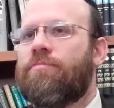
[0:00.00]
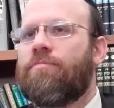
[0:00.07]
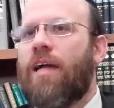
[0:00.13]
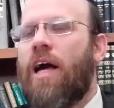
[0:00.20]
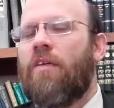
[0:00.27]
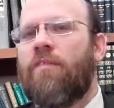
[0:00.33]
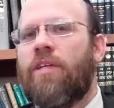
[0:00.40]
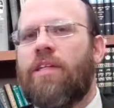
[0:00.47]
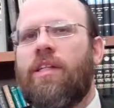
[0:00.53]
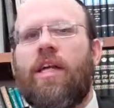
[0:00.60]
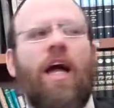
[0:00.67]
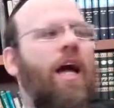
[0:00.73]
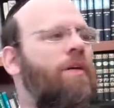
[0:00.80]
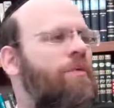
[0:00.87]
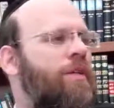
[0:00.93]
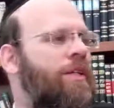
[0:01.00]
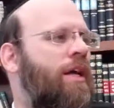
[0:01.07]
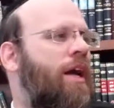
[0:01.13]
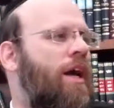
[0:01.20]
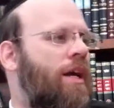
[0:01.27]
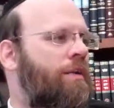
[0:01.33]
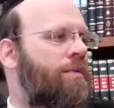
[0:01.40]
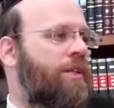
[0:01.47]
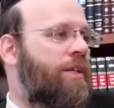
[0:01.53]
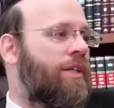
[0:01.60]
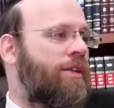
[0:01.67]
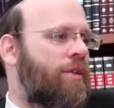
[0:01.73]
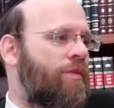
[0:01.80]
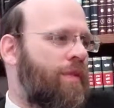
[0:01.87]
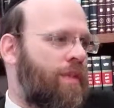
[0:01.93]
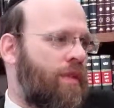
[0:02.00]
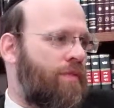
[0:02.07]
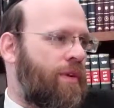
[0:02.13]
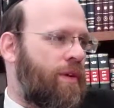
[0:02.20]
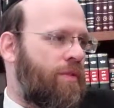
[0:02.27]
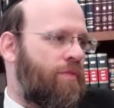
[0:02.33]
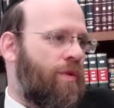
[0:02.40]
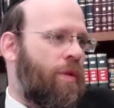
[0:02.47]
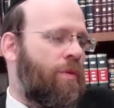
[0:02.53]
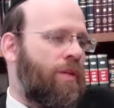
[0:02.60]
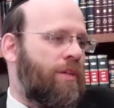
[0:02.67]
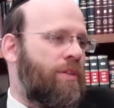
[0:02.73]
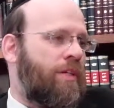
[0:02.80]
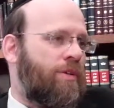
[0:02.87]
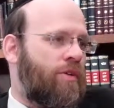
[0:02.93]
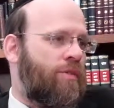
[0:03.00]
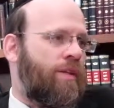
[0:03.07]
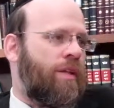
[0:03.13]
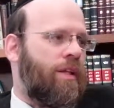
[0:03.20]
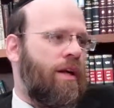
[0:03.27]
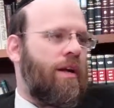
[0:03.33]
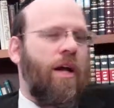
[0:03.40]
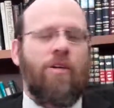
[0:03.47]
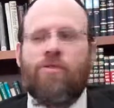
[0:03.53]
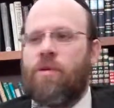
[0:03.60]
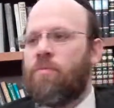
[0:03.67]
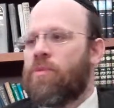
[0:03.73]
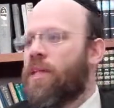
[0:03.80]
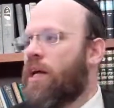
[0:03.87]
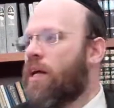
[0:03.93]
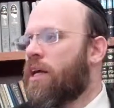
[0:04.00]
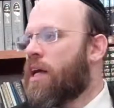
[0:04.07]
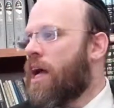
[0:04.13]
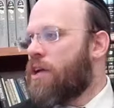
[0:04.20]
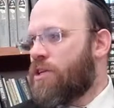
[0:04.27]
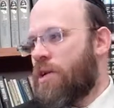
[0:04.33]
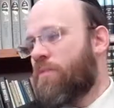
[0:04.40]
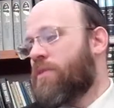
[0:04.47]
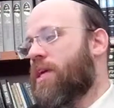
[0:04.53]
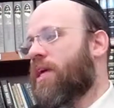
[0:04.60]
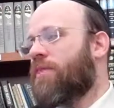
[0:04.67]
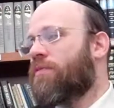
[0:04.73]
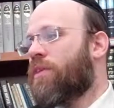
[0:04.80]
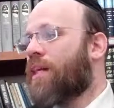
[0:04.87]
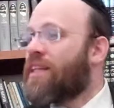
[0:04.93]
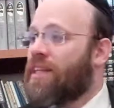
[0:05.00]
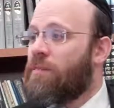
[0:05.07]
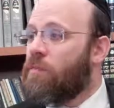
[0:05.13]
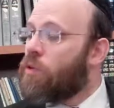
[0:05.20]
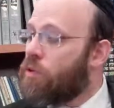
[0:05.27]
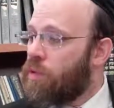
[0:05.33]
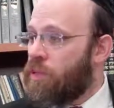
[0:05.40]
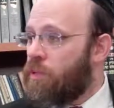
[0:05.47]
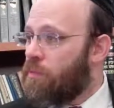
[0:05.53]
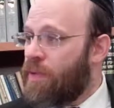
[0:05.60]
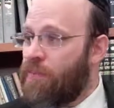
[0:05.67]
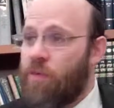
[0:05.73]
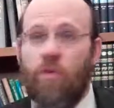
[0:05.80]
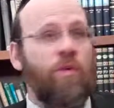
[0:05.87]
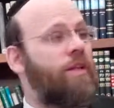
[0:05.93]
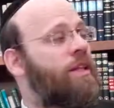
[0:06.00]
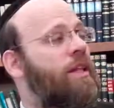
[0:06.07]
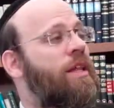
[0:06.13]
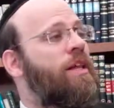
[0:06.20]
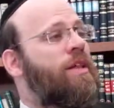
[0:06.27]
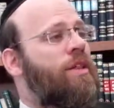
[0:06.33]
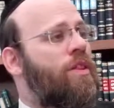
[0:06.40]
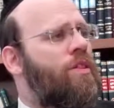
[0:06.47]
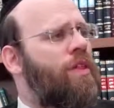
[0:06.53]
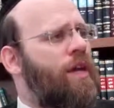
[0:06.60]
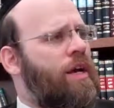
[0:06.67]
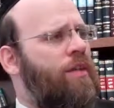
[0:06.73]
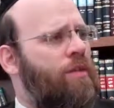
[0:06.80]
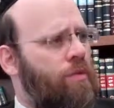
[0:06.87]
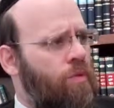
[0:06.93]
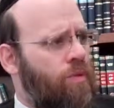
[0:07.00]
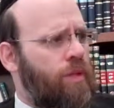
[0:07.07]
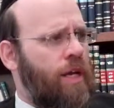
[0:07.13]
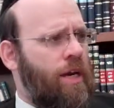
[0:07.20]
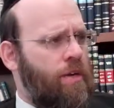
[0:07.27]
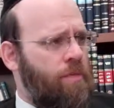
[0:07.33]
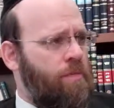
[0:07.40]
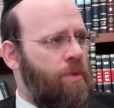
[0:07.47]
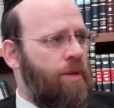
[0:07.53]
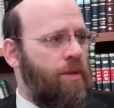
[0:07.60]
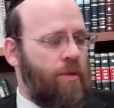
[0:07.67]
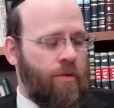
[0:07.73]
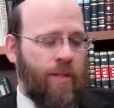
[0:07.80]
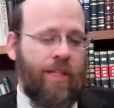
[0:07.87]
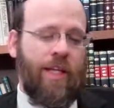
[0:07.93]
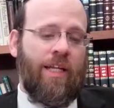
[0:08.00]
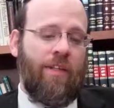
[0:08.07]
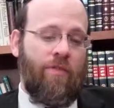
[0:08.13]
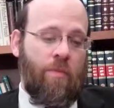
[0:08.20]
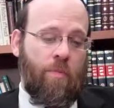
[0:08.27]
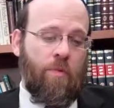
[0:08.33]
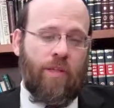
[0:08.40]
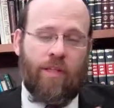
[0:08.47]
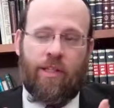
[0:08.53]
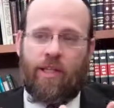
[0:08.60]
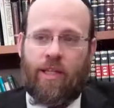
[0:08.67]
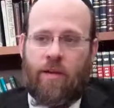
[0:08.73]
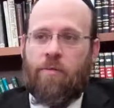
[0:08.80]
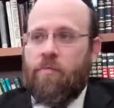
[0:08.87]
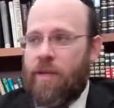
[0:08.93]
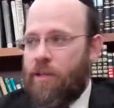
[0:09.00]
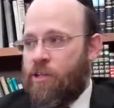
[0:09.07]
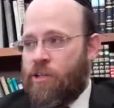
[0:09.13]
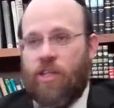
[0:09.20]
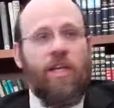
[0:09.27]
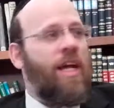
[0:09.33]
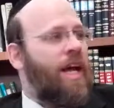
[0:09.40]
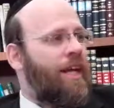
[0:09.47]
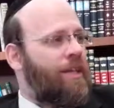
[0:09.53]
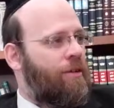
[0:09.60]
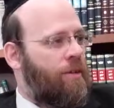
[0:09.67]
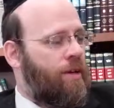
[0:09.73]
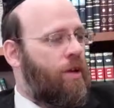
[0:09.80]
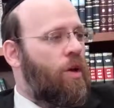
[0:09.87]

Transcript: obviously I was deserving of it, or if I wasn't deserving, Hashem would not have let them do it to me. Of course, they are. It says if a person they're a bad shliach,